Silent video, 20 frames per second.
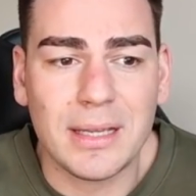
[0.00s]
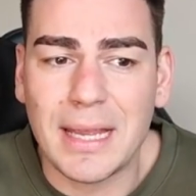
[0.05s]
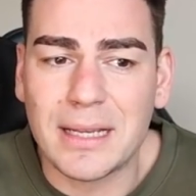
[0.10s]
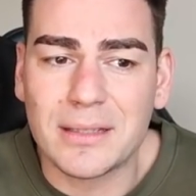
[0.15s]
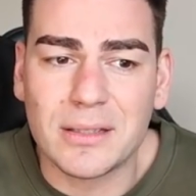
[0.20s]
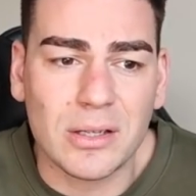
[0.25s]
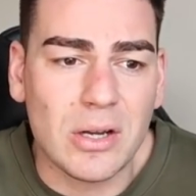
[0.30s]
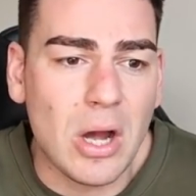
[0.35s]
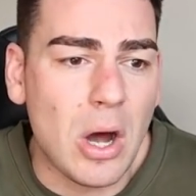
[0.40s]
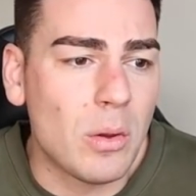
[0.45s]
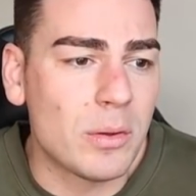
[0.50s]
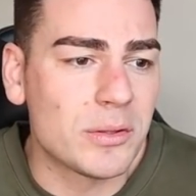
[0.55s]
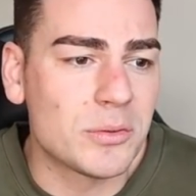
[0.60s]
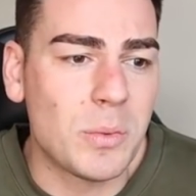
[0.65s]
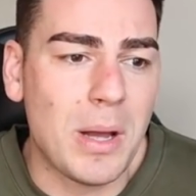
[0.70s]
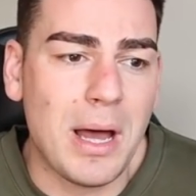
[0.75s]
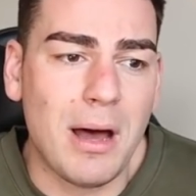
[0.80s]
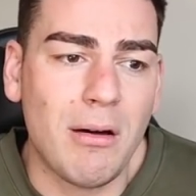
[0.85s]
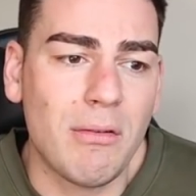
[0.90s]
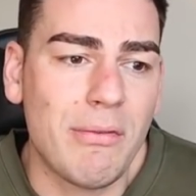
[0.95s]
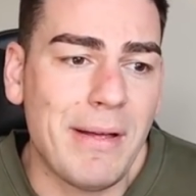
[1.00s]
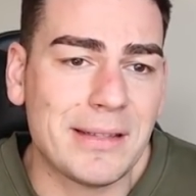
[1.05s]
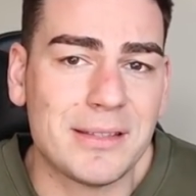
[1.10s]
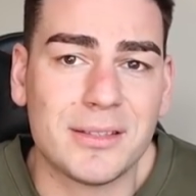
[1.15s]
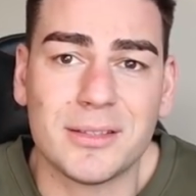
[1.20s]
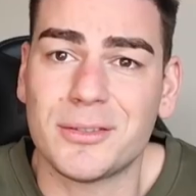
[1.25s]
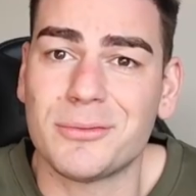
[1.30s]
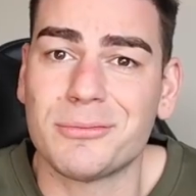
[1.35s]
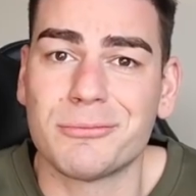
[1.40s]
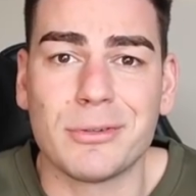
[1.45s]
Kicked a goal as well.
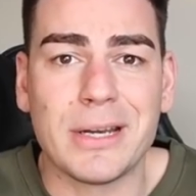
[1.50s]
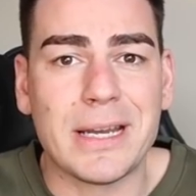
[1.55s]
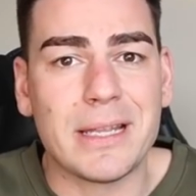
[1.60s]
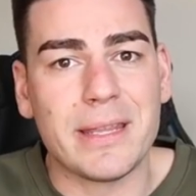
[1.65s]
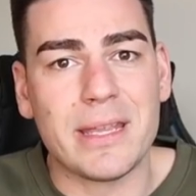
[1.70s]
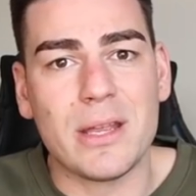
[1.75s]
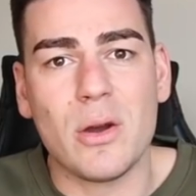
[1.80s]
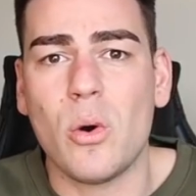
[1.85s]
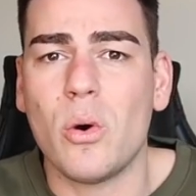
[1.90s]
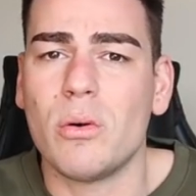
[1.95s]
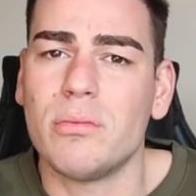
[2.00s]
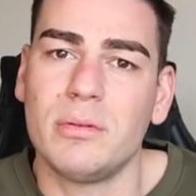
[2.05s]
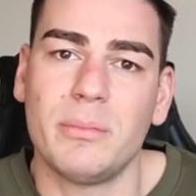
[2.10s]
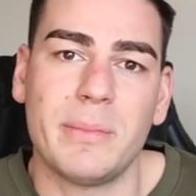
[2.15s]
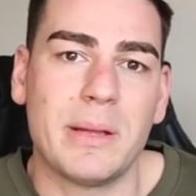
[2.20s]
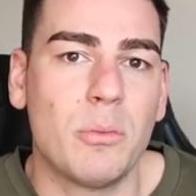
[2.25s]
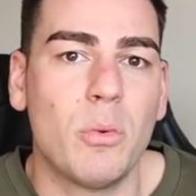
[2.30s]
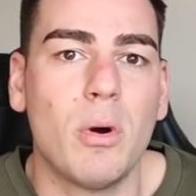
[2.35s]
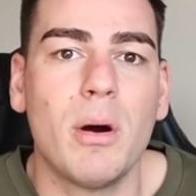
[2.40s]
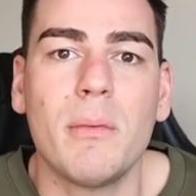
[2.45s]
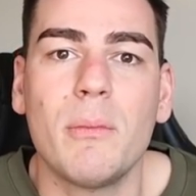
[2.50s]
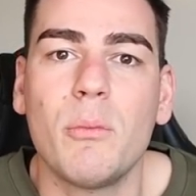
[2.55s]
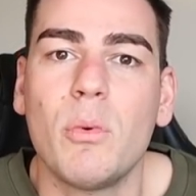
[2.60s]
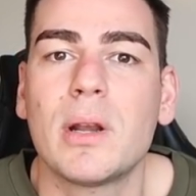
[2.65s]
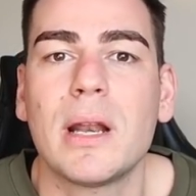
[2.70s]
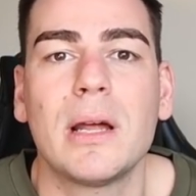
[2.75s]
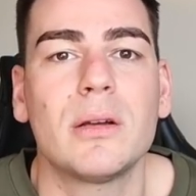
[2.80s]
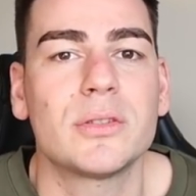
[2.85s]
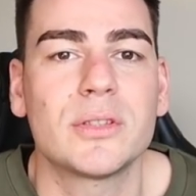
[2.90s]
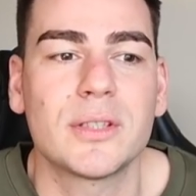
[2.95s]
That's really all. I mean, what,
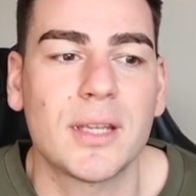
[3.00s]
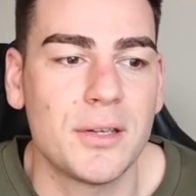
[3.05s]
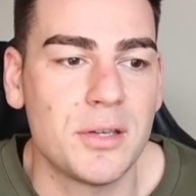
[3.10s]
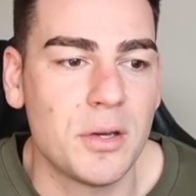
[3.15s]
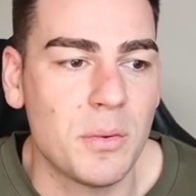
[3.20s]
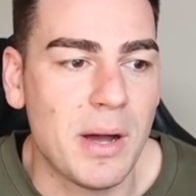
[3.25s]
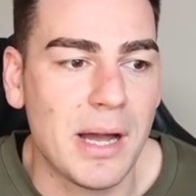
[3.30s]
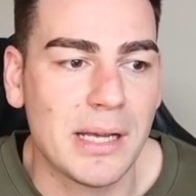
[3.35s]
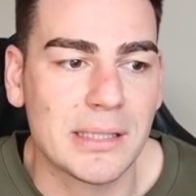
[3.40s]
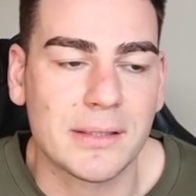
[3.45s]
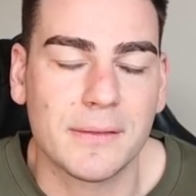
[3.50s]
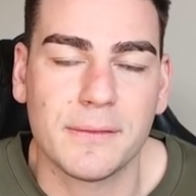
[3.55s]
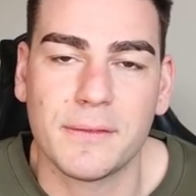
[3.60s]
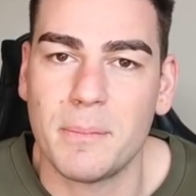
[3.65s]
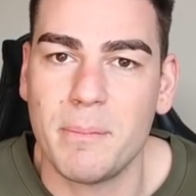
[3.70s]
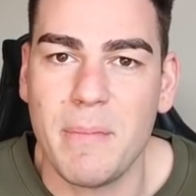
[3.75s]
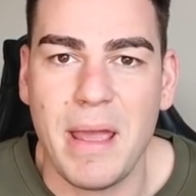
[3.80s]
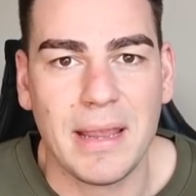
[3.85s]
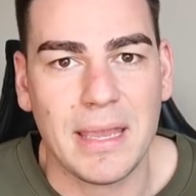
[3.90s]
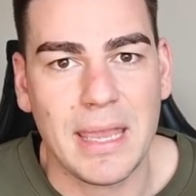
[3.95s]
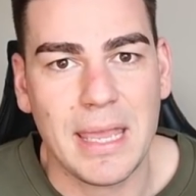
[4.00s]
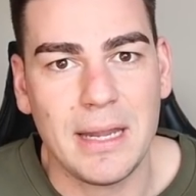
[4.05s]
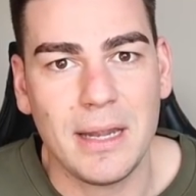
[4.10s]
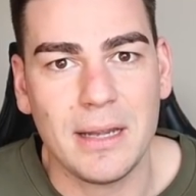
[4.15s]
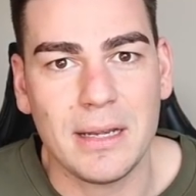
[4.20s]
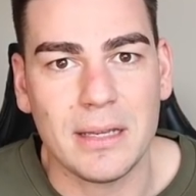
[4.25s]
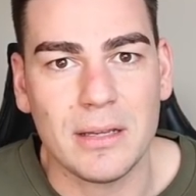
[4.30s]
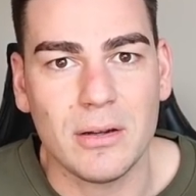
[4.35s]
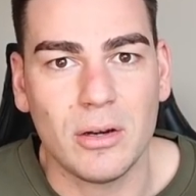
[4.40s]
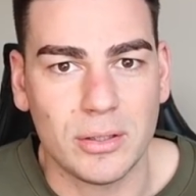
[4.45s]
what else can you ask from Matt
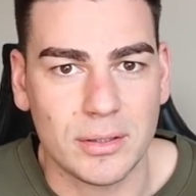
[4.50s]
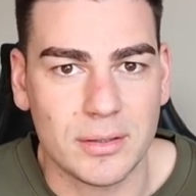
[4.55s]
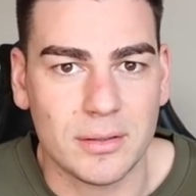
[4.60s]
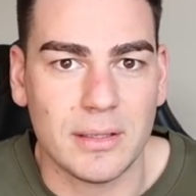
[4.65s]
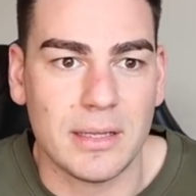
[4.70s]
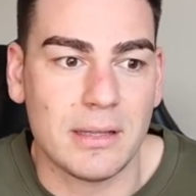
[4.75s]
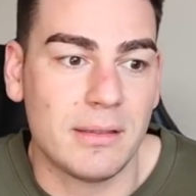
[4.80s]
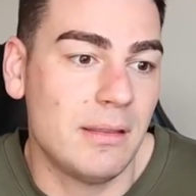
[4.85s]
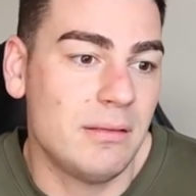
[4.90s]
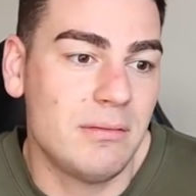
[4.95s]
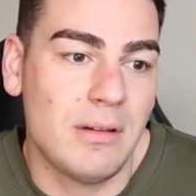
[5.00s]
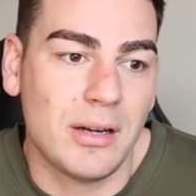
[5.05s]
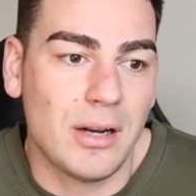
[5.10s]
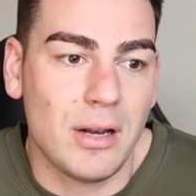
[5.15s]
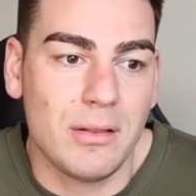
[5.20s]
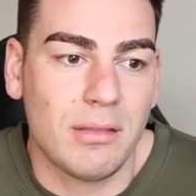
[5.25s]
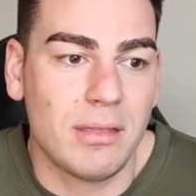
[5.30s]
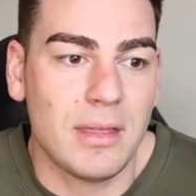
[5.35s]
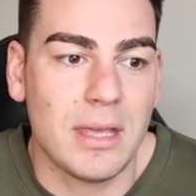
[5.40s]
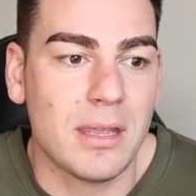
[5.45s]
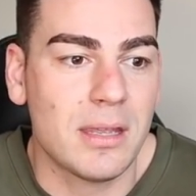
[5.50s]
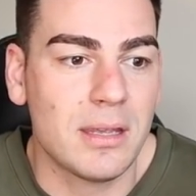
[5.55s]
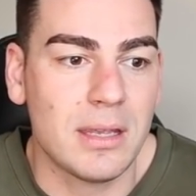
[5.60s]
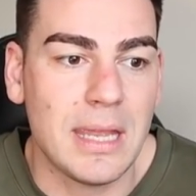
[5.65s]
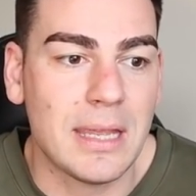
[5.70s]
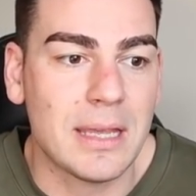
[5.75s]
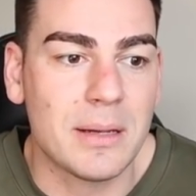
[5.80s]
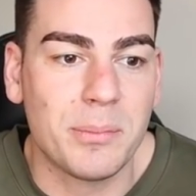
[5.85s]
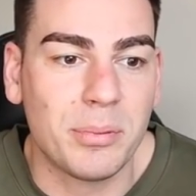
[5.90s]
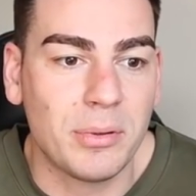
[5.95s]
Kennedy, honestly? I don't think
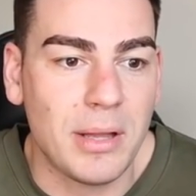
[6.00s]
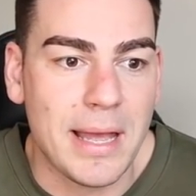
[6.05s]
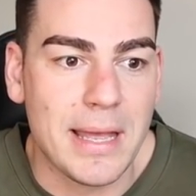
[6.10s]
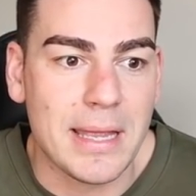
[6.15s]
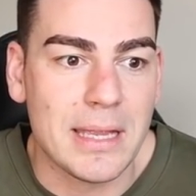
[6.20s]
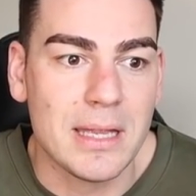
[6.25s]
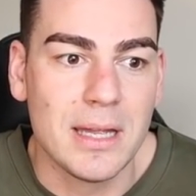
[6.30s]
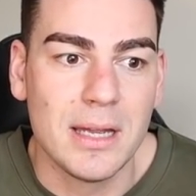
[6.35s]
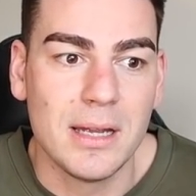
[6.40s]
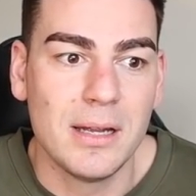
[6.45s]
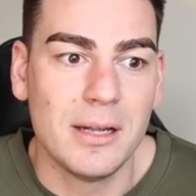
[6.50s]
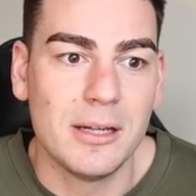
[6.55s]
he can play